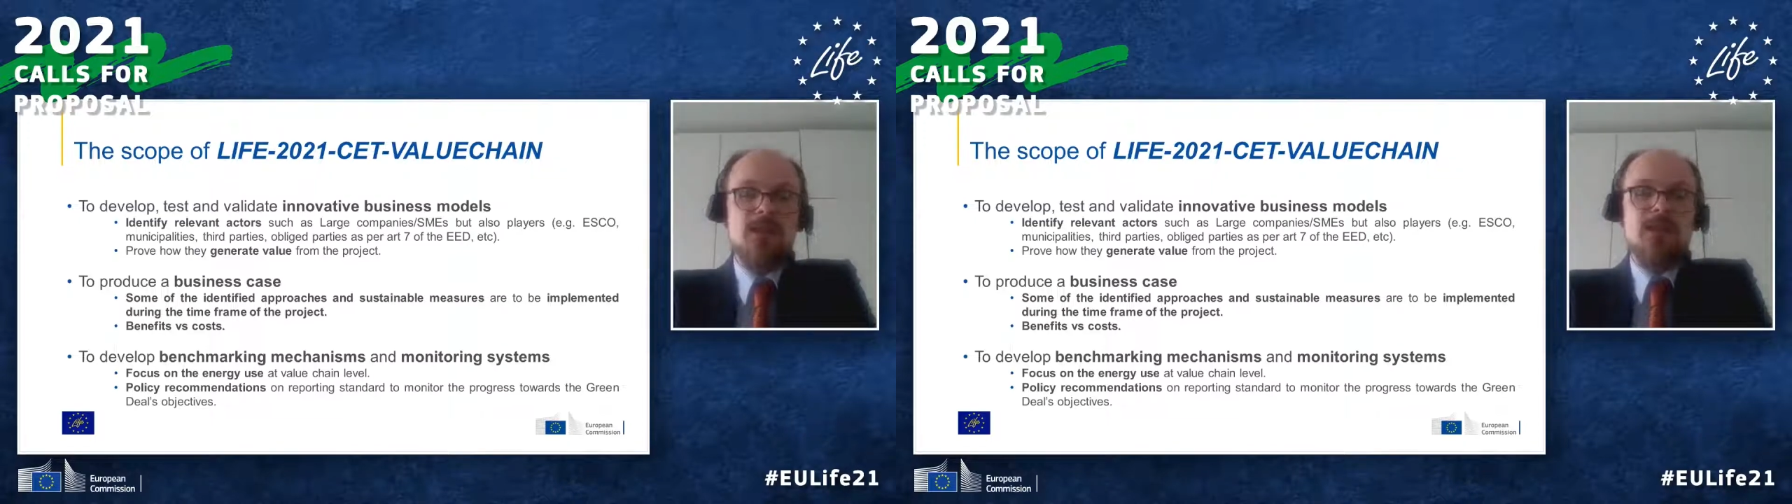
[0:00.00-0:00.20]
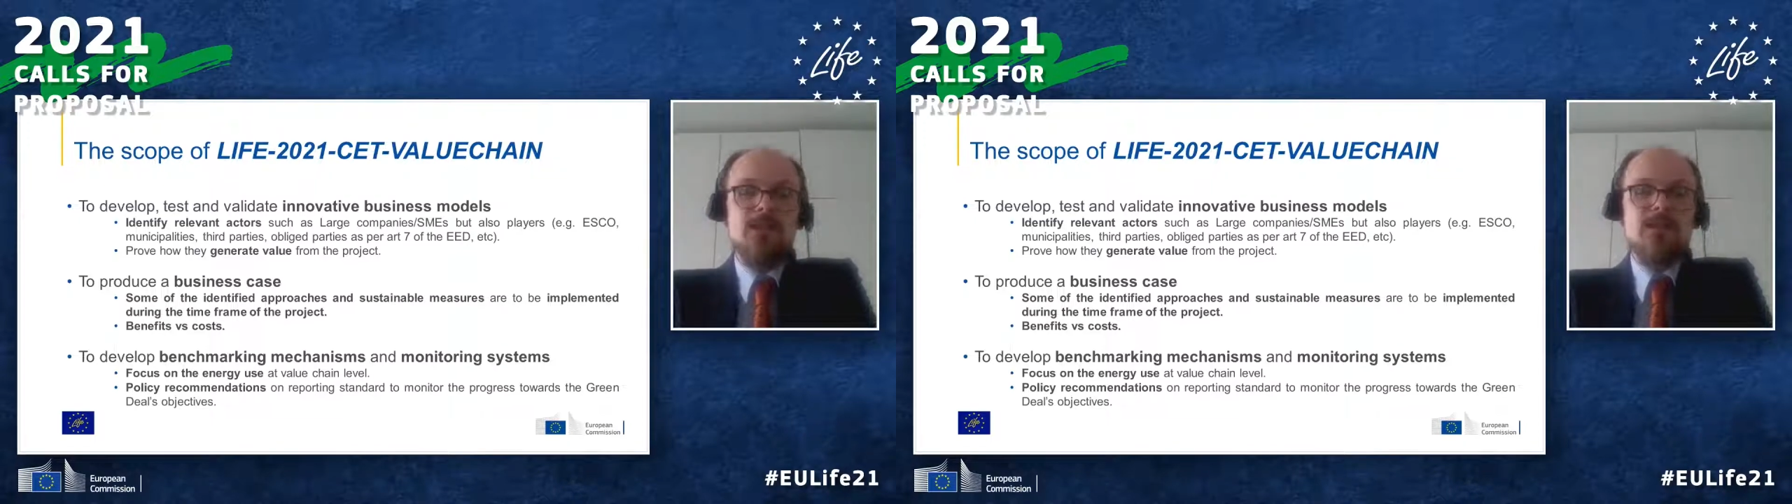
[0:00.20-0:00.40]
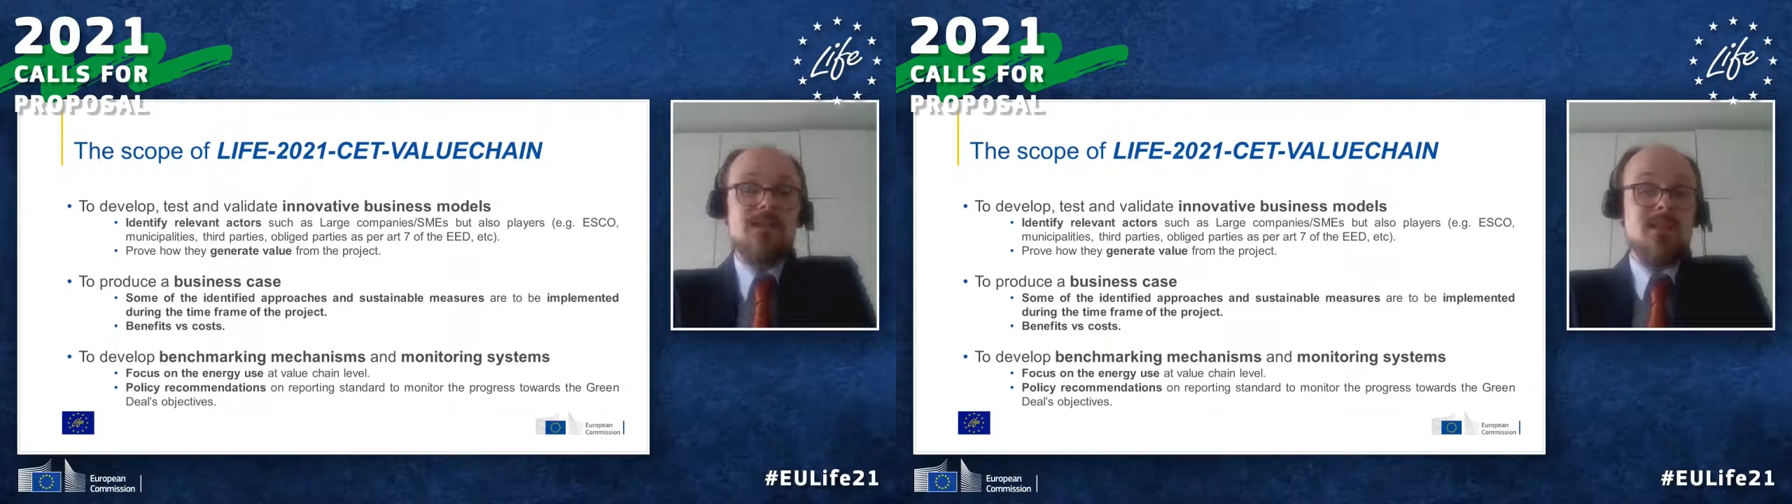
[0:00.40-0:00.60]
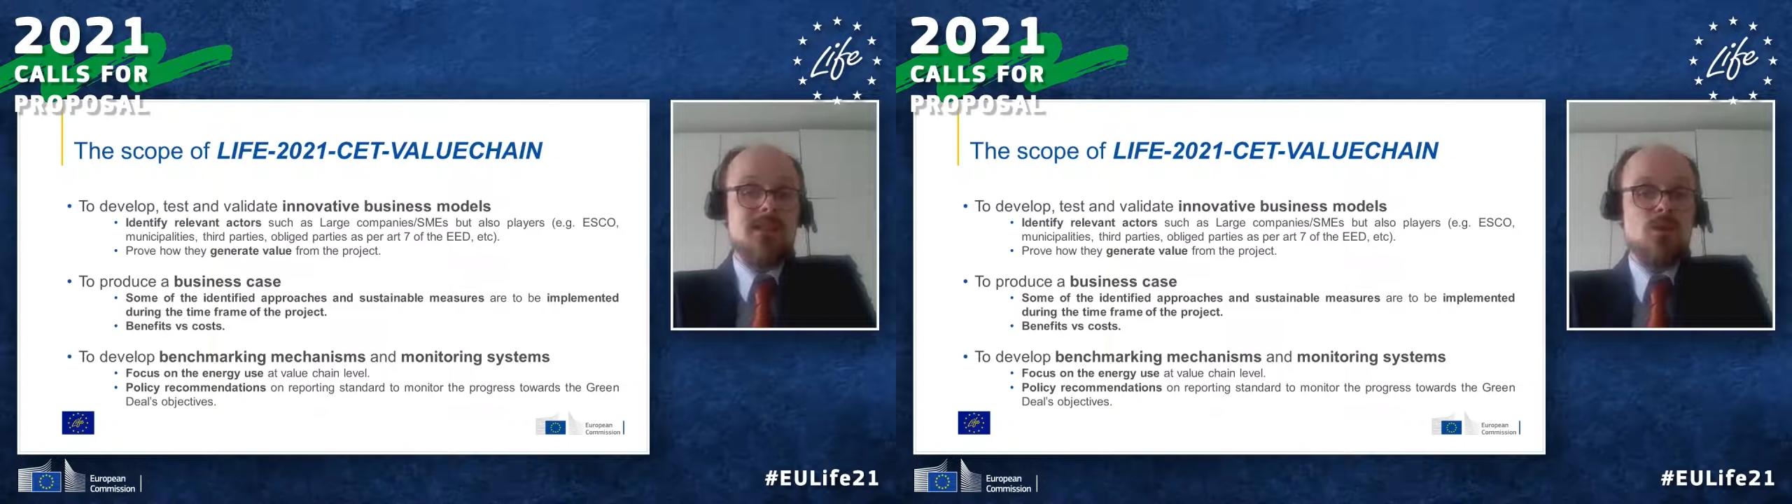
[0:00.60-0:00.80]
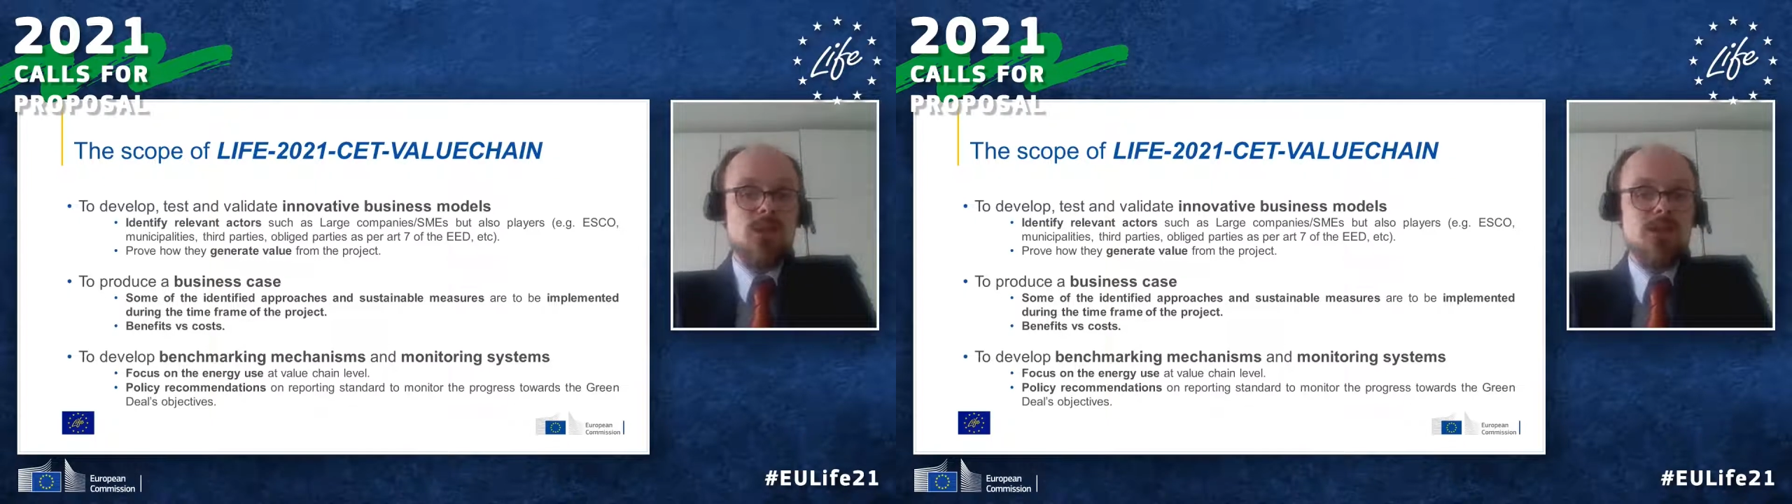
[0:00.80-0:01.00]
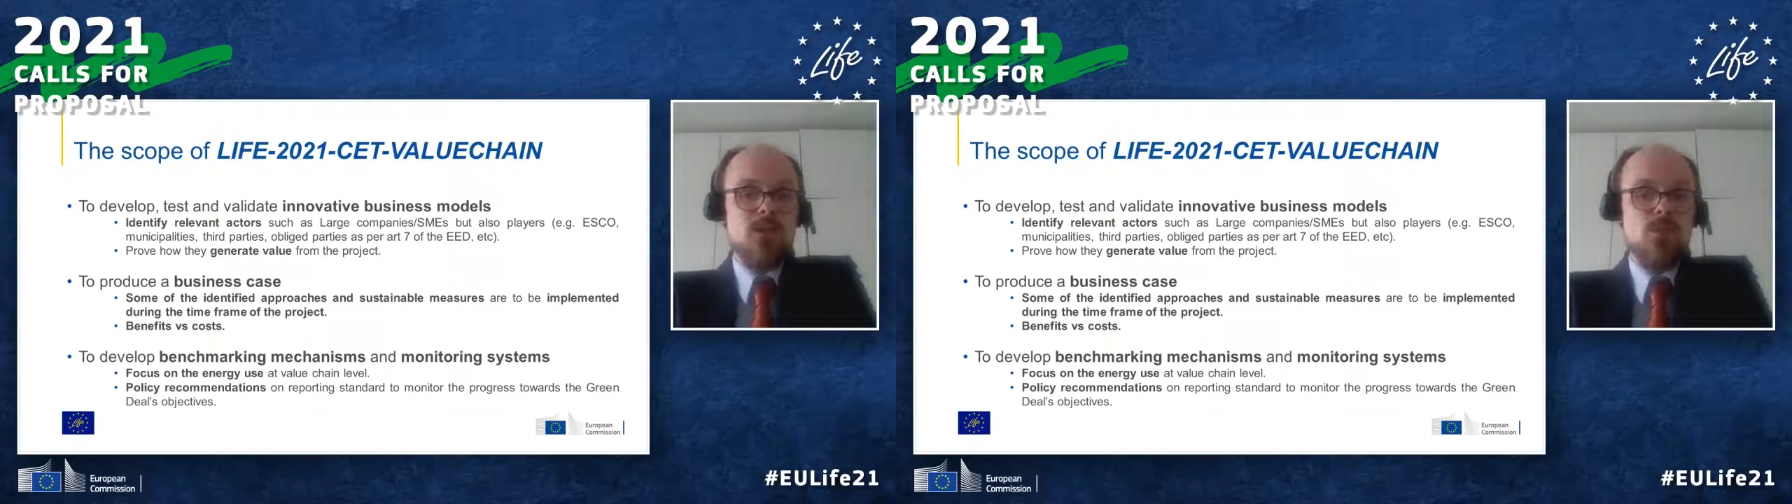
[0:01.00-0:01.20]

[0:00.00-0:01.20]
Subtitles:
it exists already